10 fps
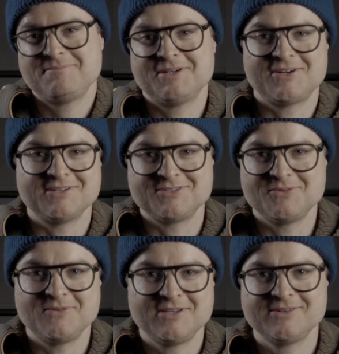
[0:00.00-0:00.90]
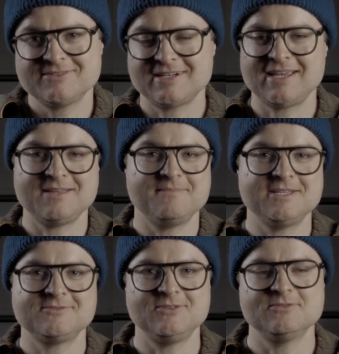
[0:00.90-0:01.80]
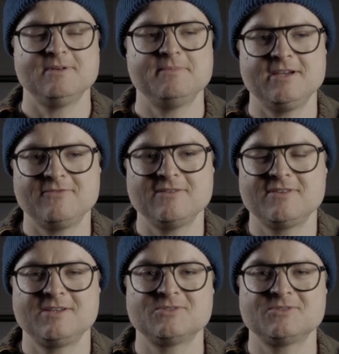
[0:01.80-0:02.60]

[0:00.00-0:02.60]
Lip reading: but on 2 wheels, and I can basically use my bike for everything.